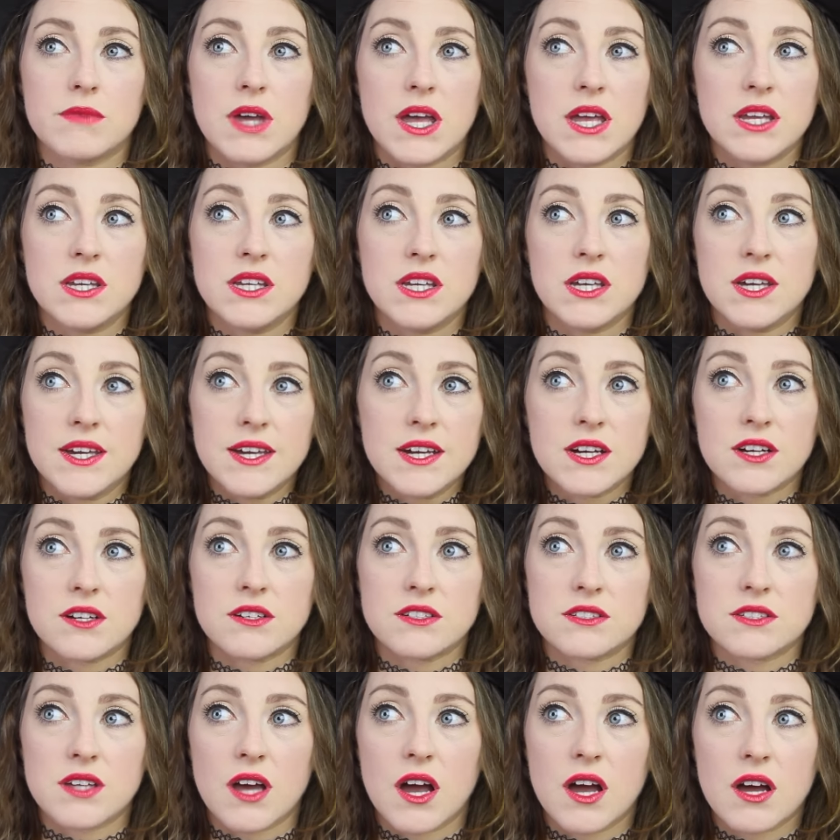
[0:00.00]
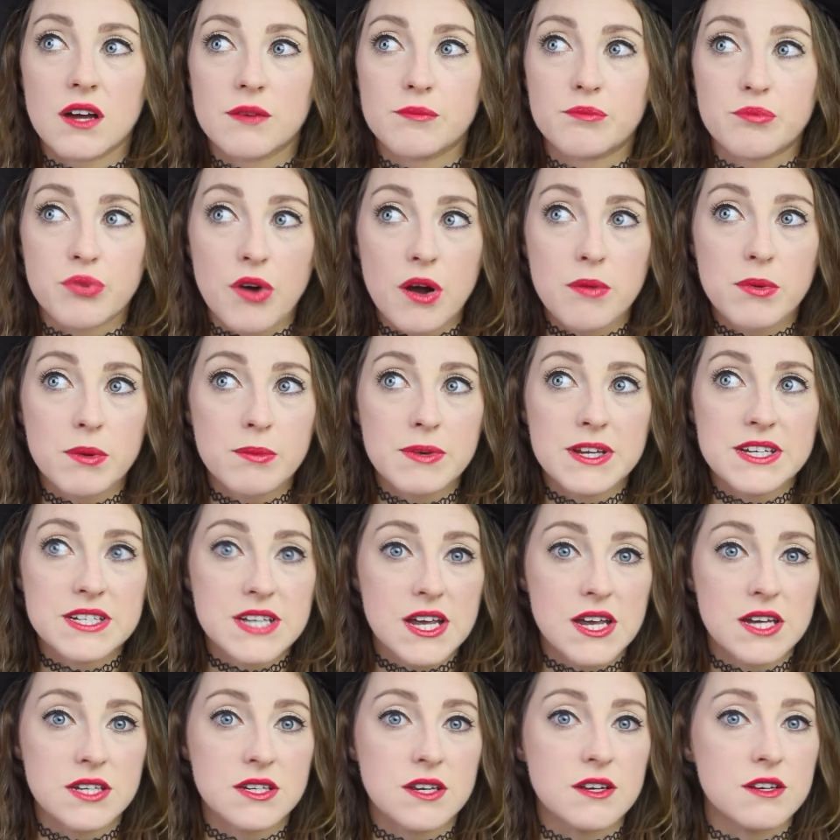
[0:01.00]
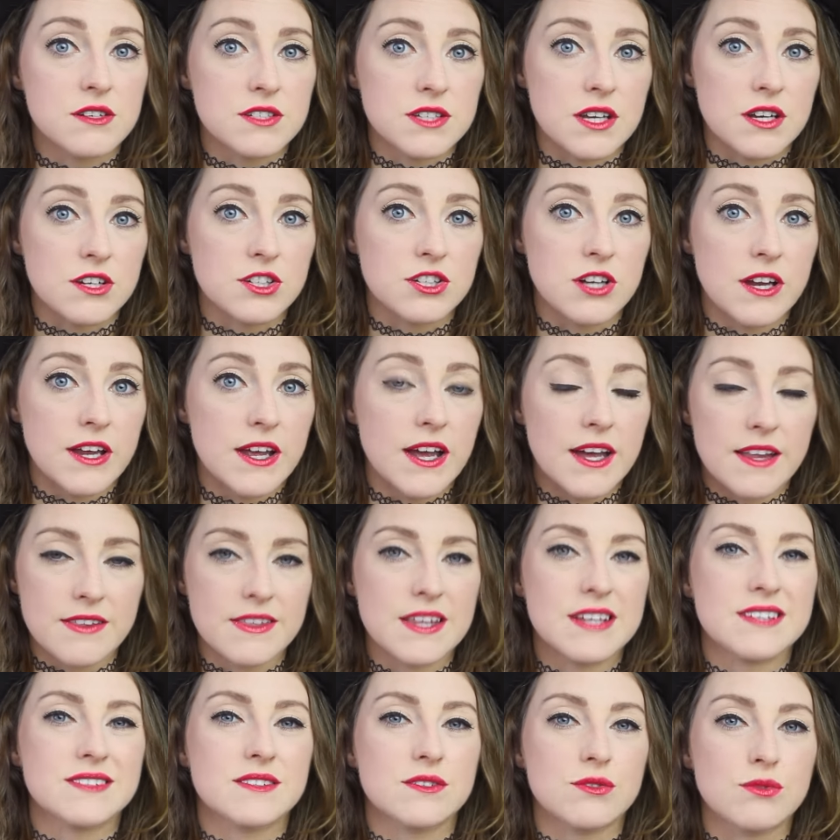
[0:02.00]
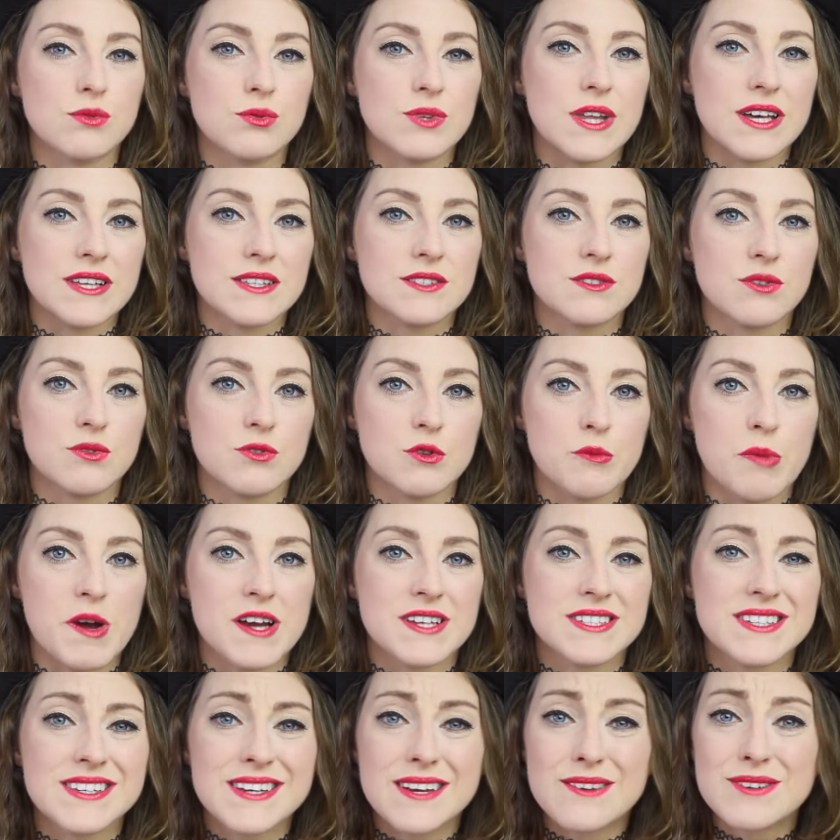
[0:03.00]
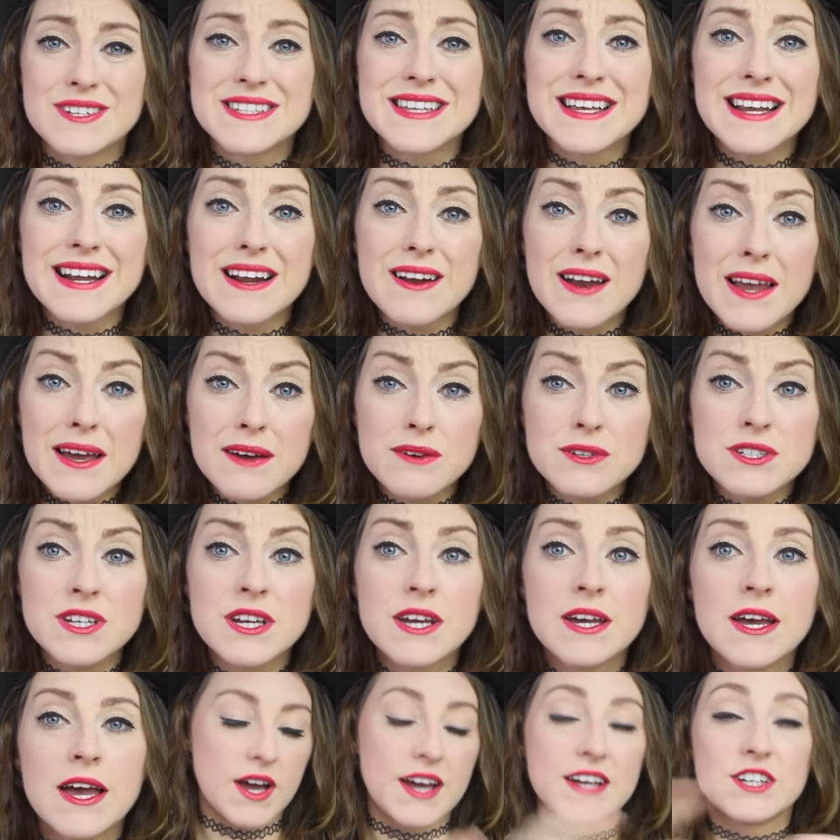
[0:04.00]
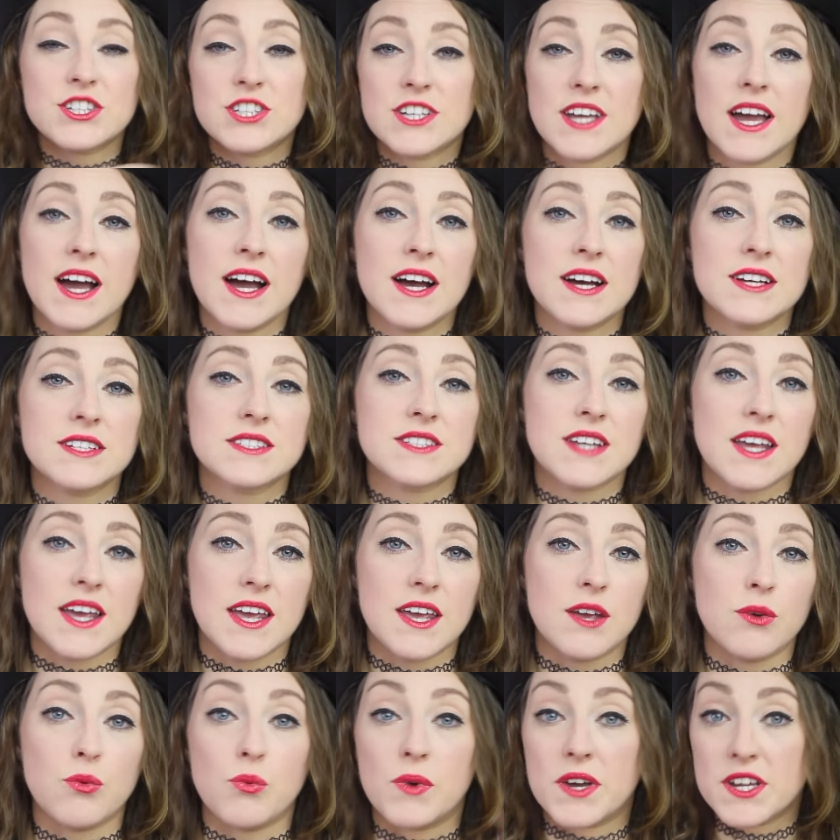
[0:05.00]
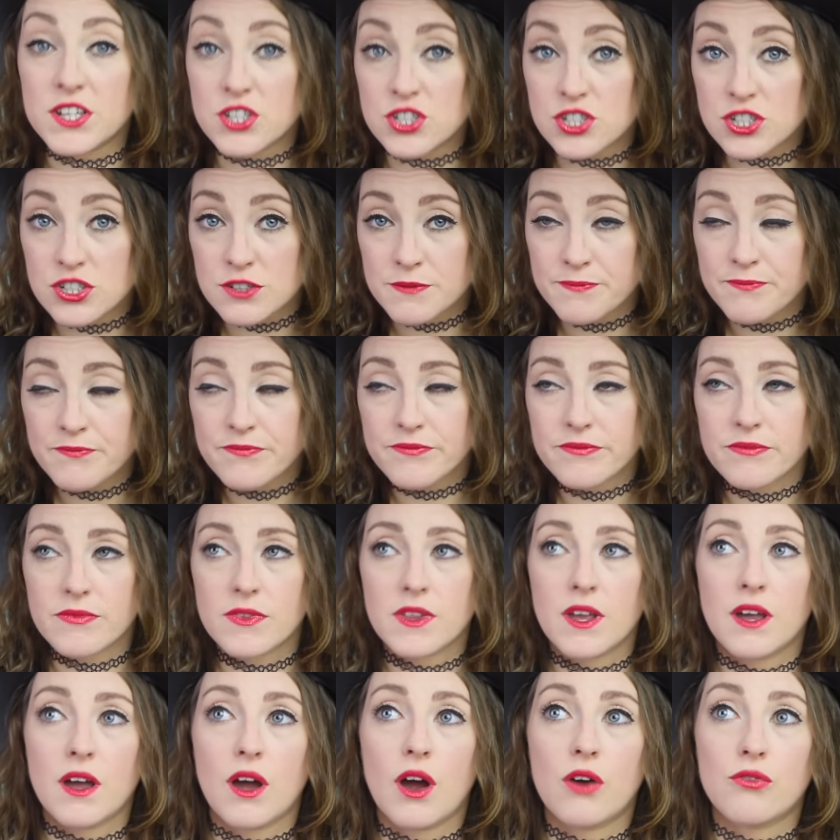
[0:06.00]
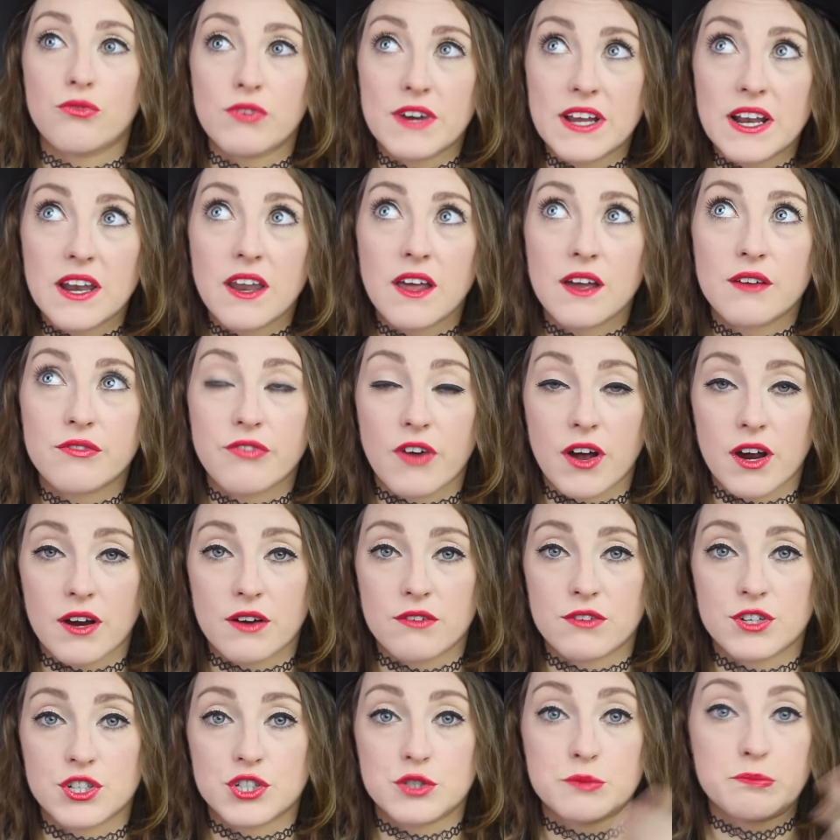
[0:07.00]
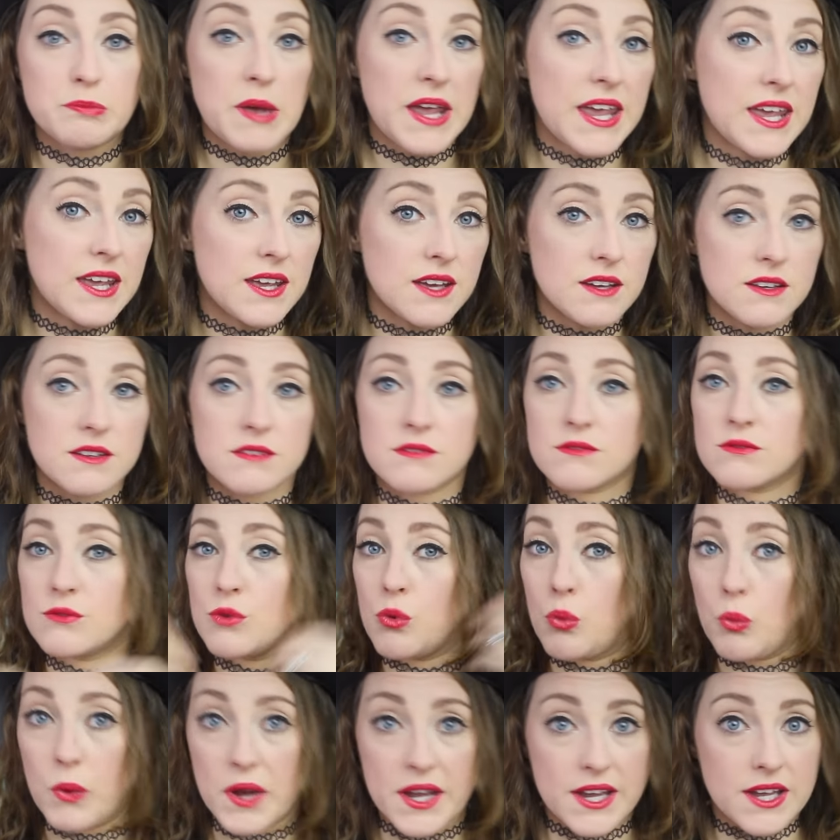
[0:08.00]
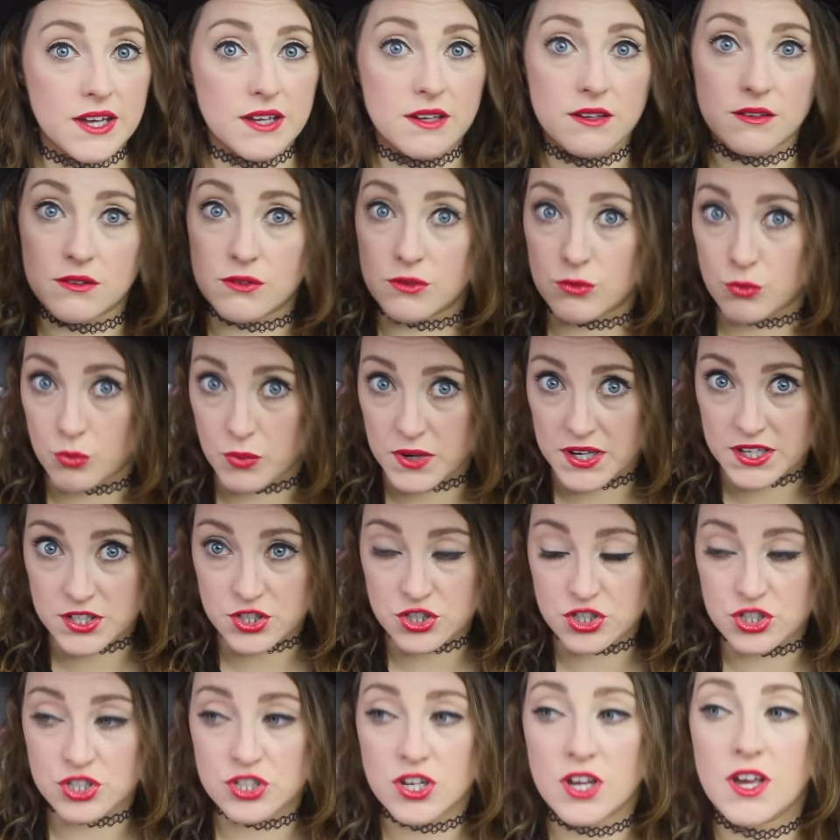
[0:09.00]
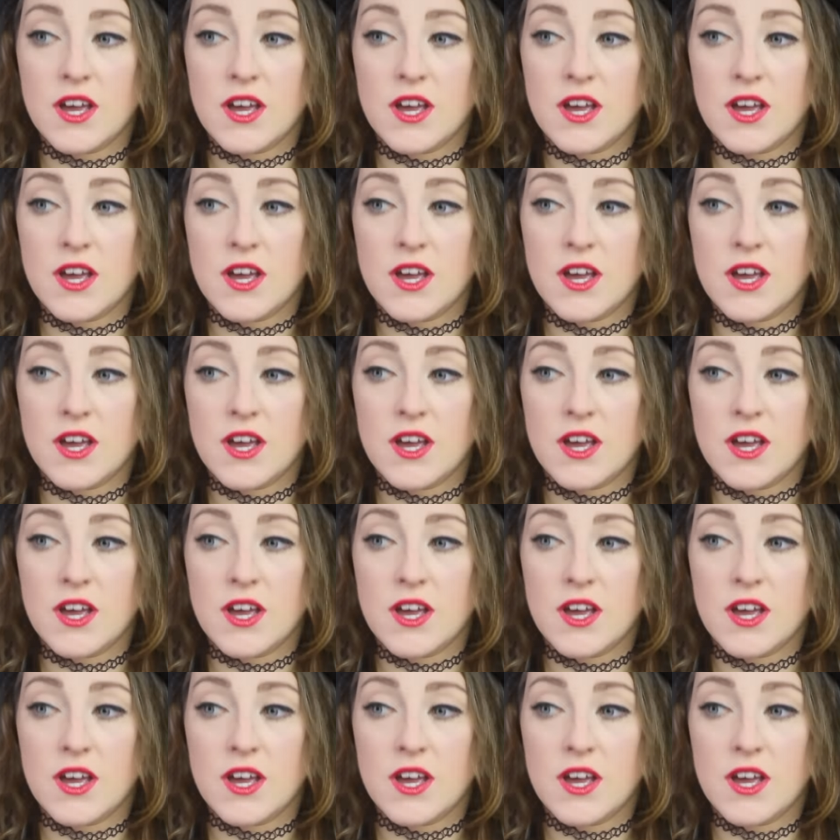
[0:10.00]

in years, uh, probably ten years actually, and that's, oh, that's so depressing now I say it out loud. I actually had a witch, a real-life Irish pagan Wiccan witch,